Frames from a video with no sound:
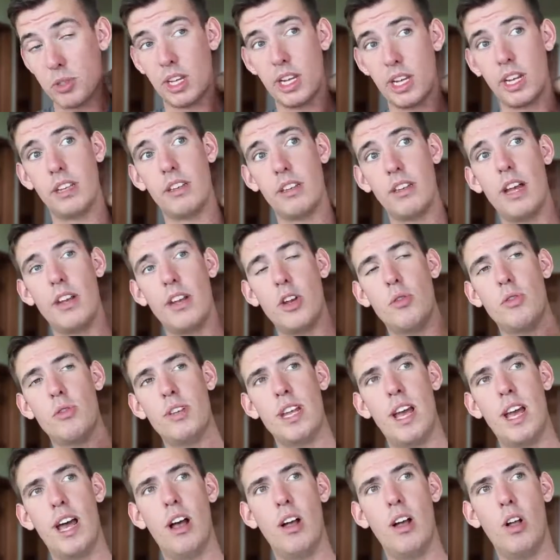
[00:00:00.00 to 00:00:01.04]
Like I know
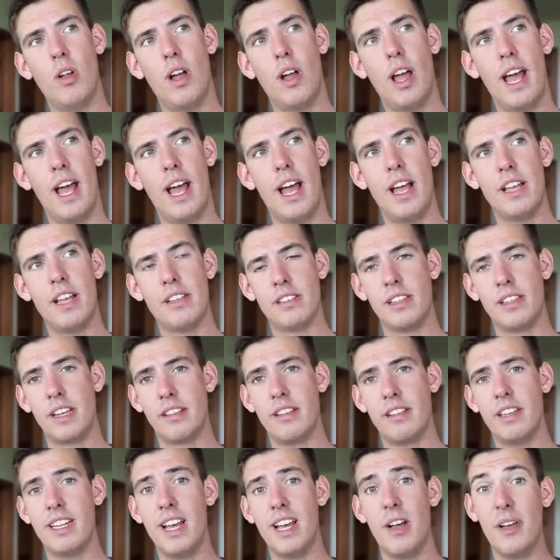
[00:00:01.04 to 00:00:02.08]
Dell has like
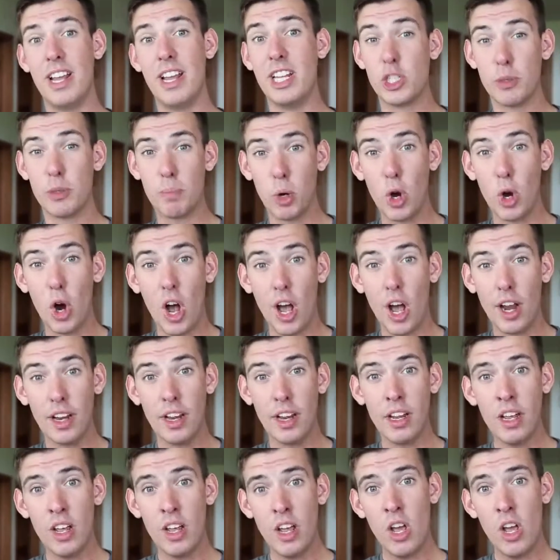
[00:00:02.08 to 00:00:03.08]
the Dell Inspiron,